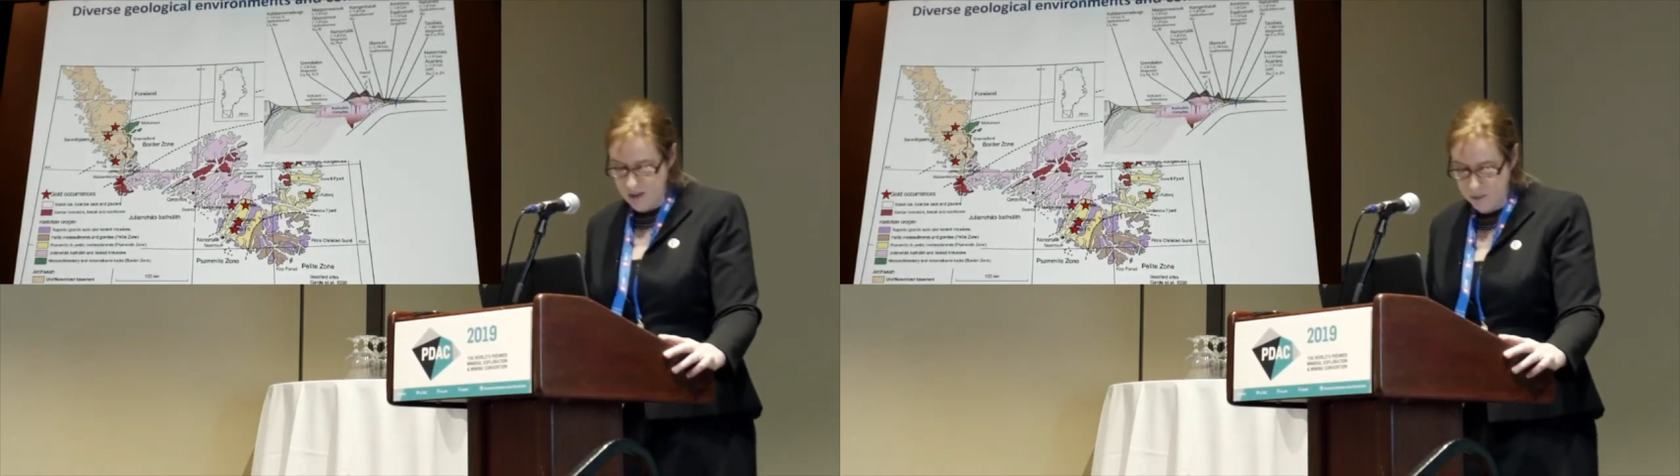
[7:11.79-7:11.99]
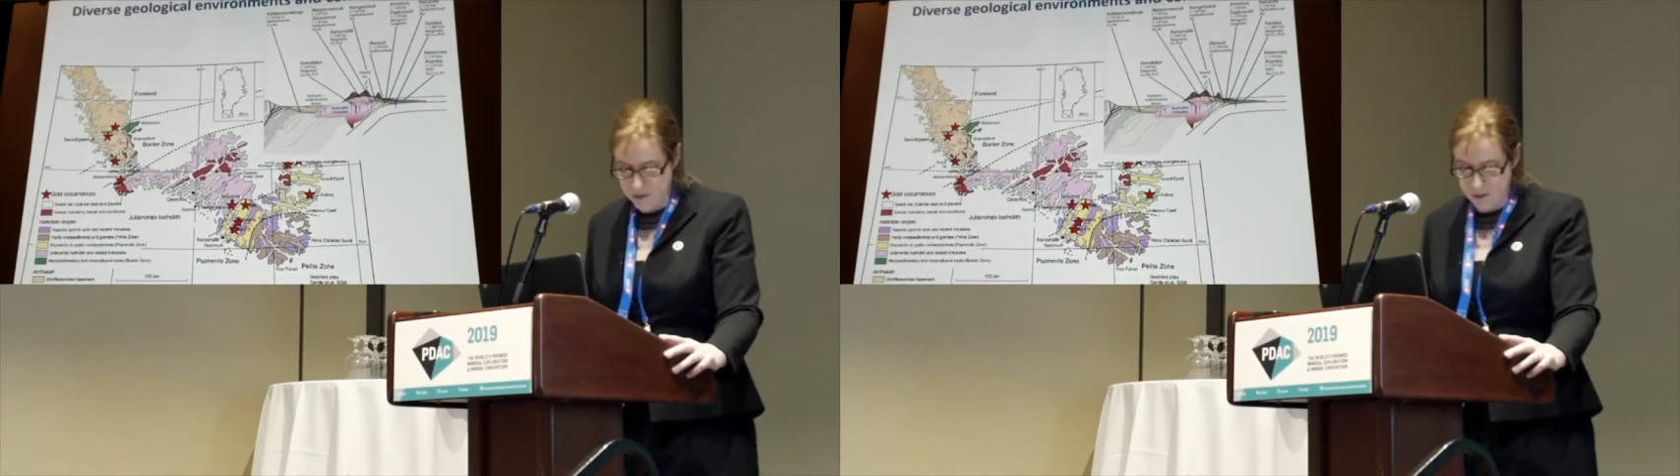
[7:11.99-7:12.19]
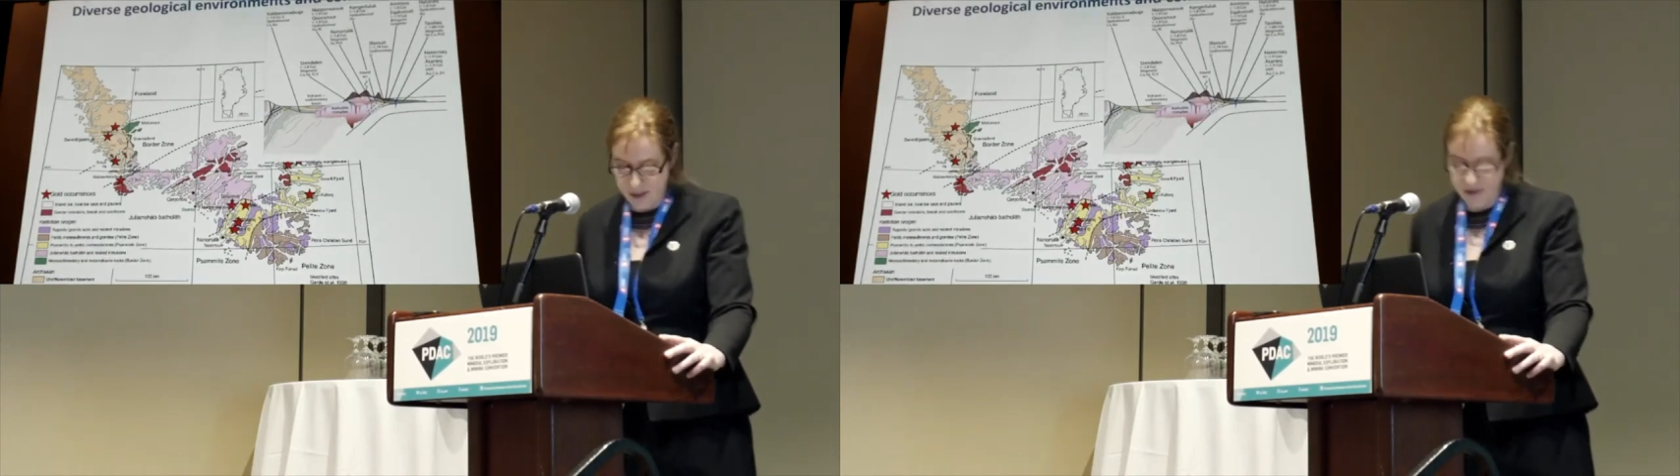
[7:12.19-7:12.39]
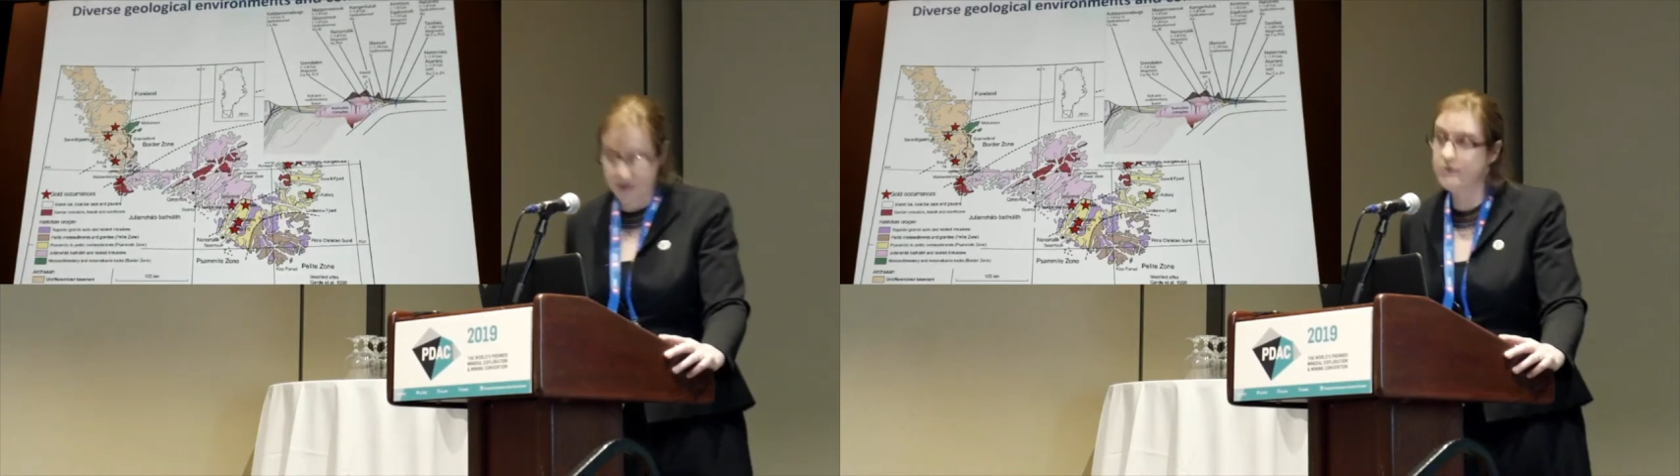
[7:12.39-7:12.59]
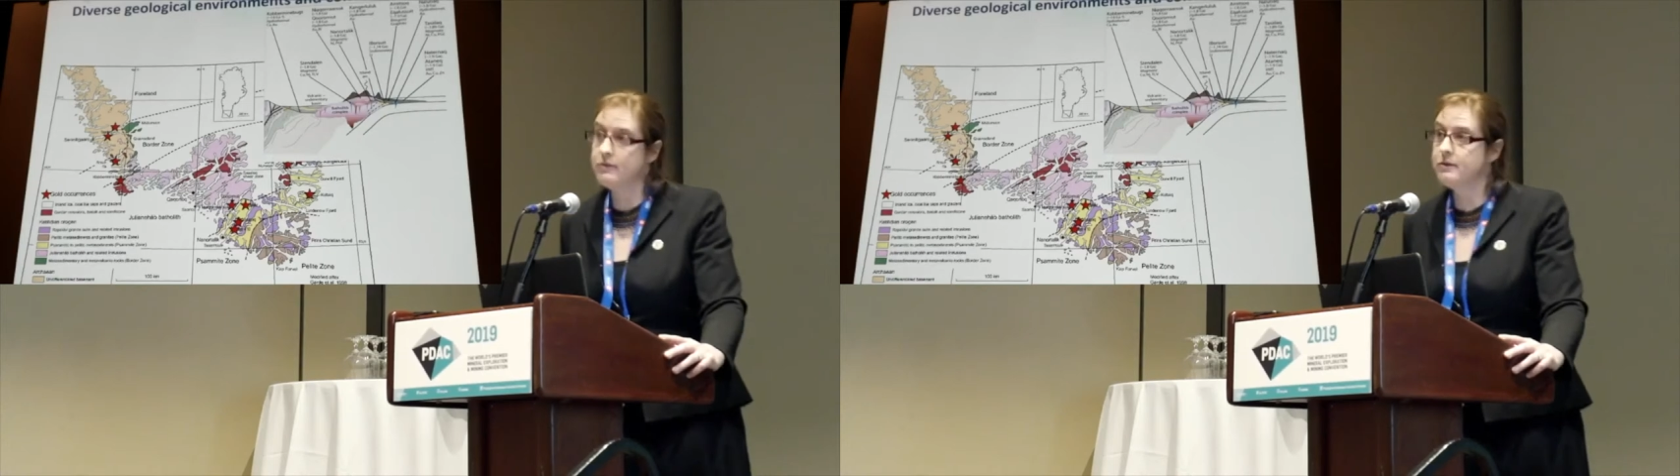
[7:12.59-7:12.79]
highly
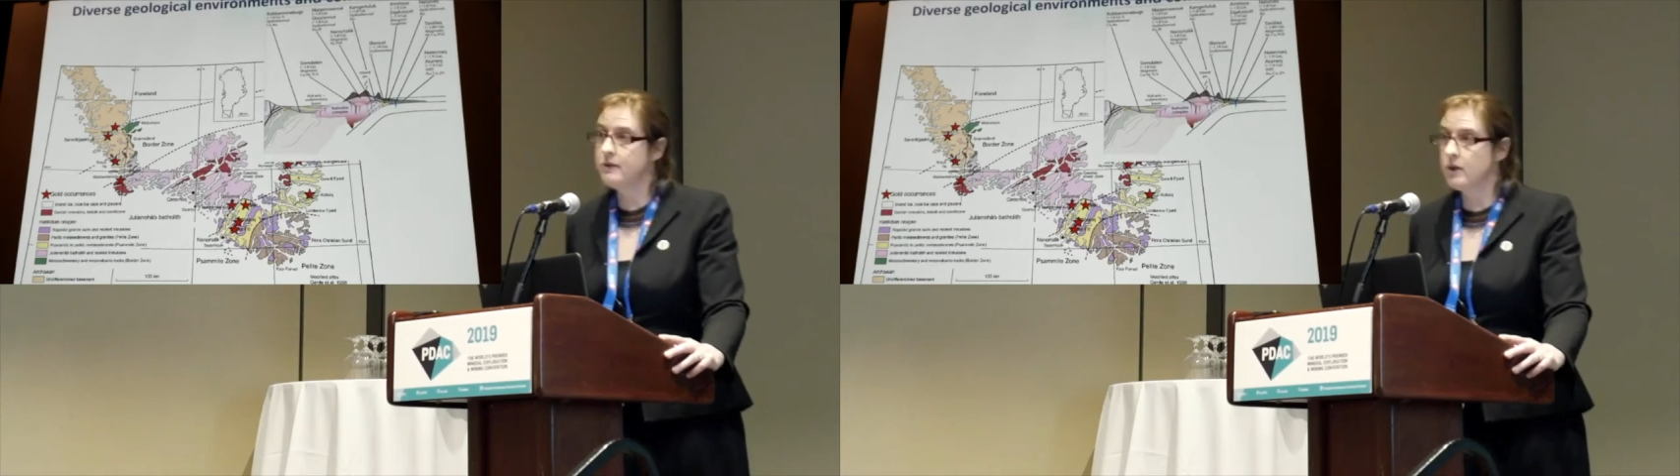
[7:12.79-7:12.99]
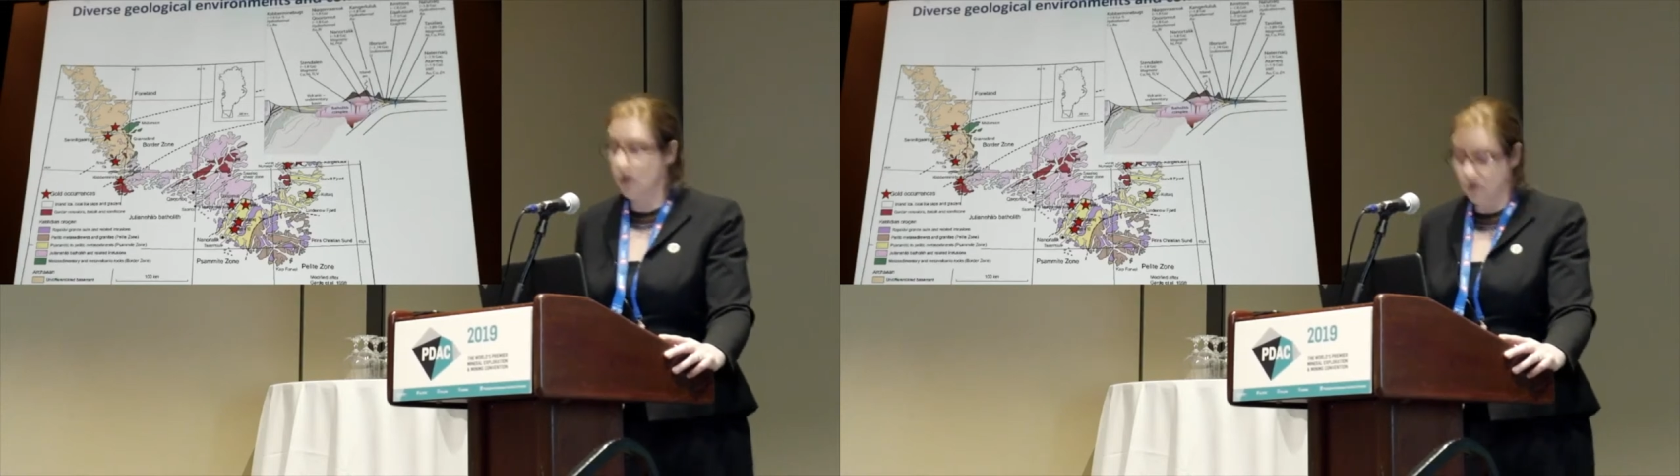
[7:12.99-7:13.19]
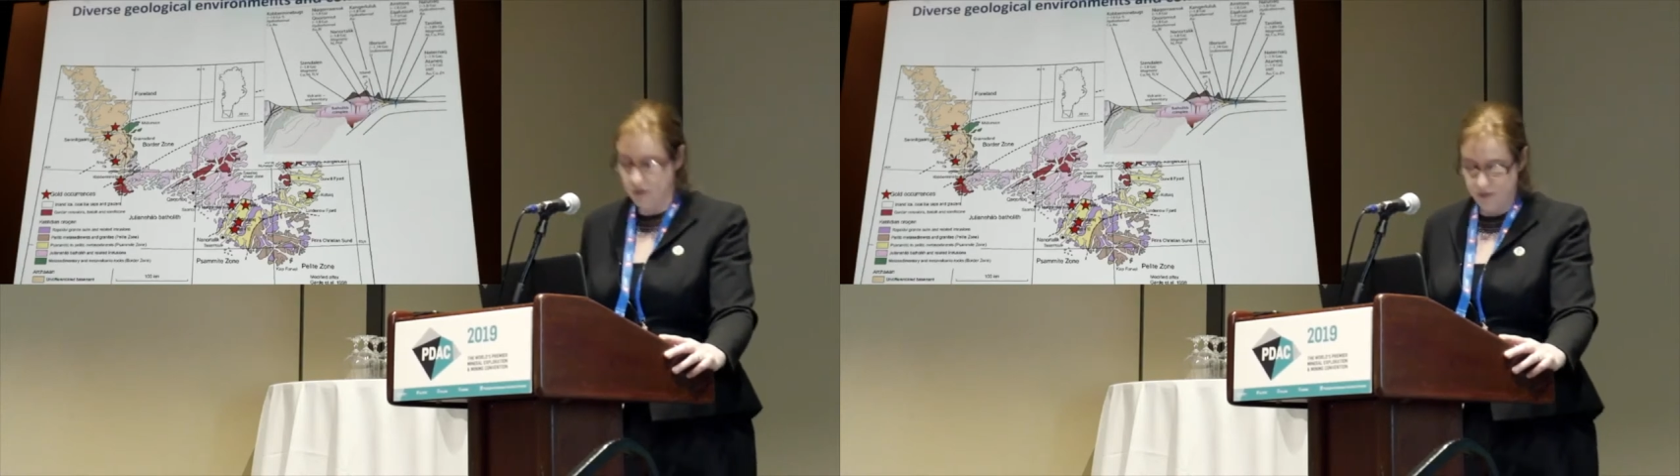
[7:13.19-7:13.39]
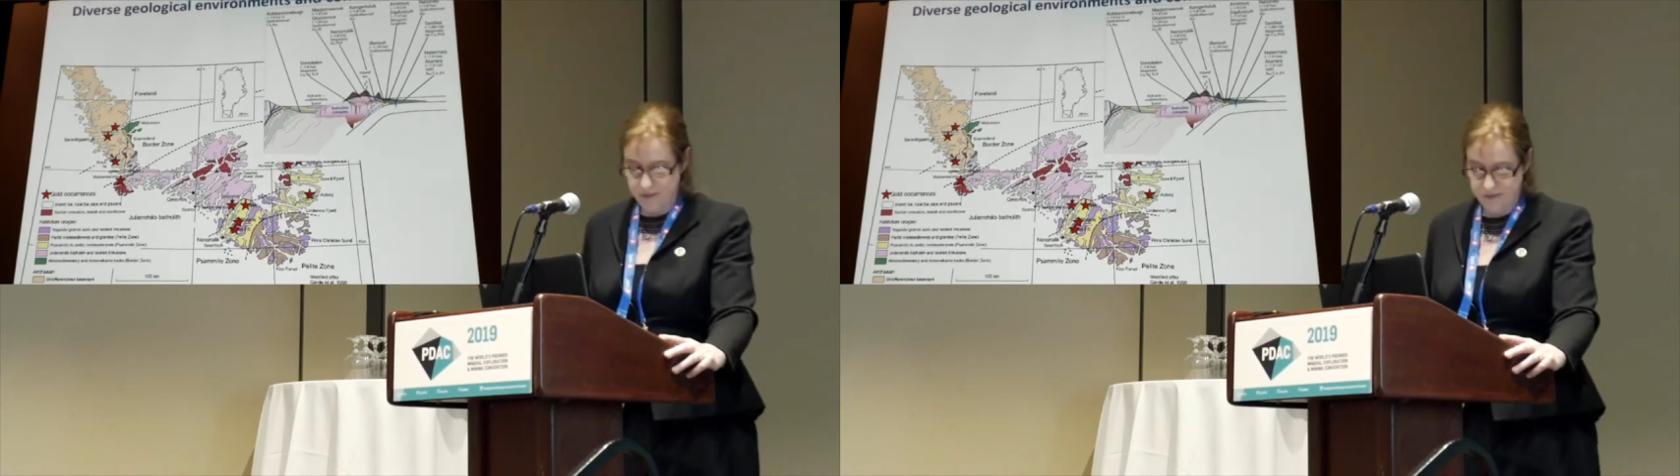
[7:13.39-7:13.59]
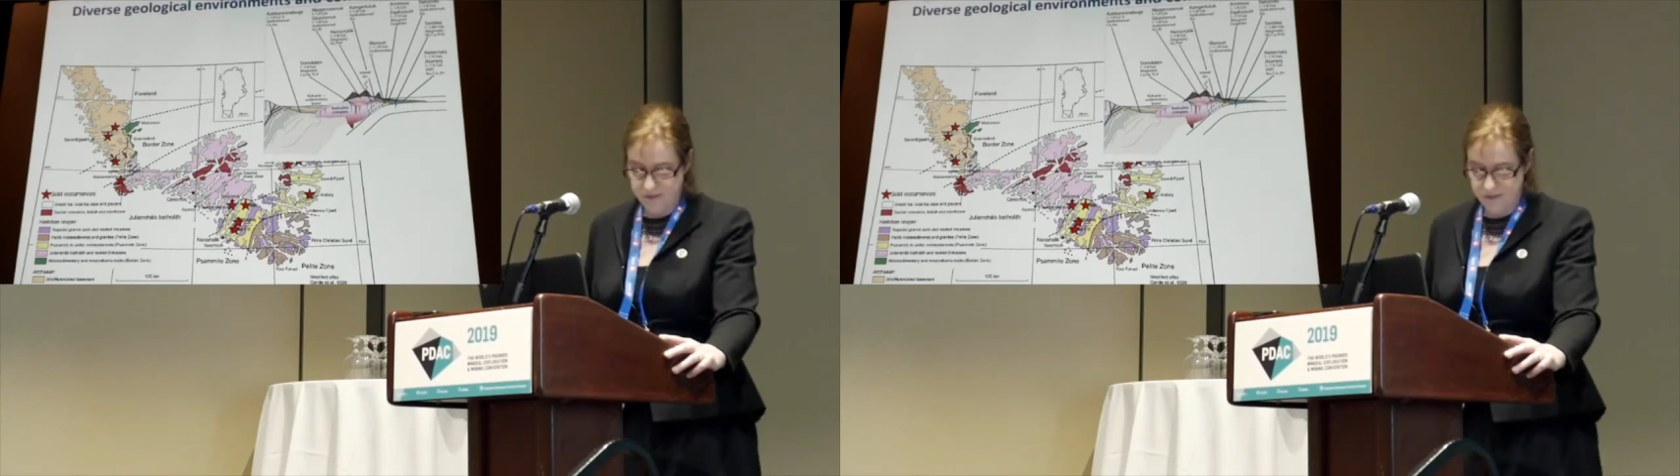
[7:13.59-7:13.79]
prospective for
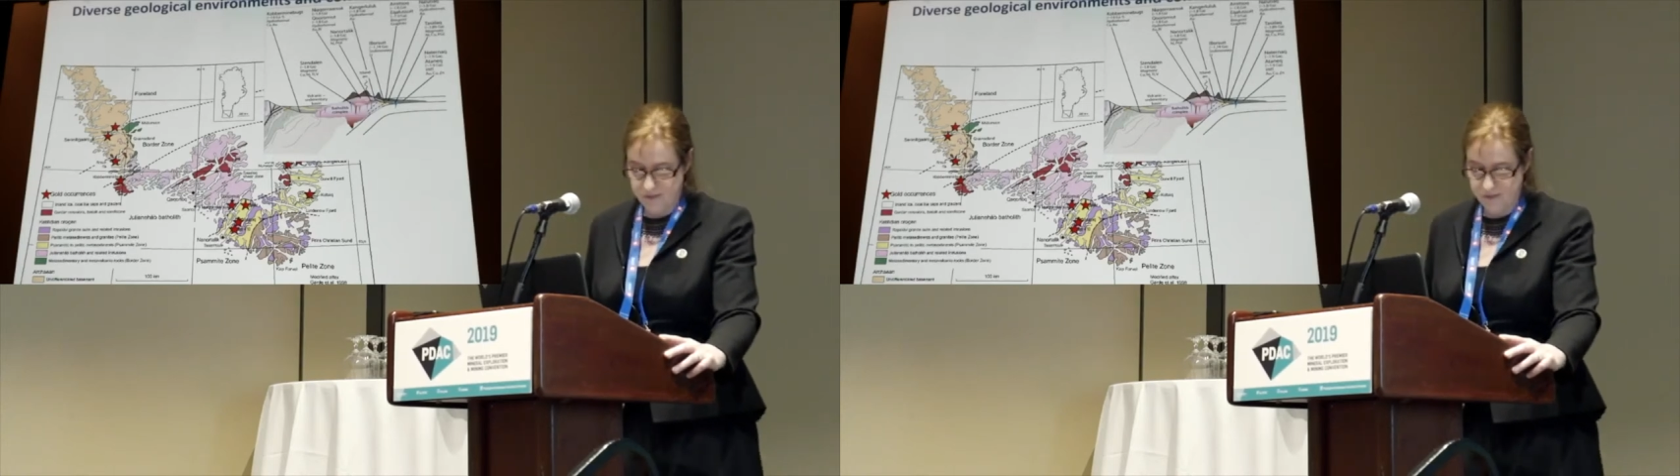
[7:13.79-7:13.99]
gold.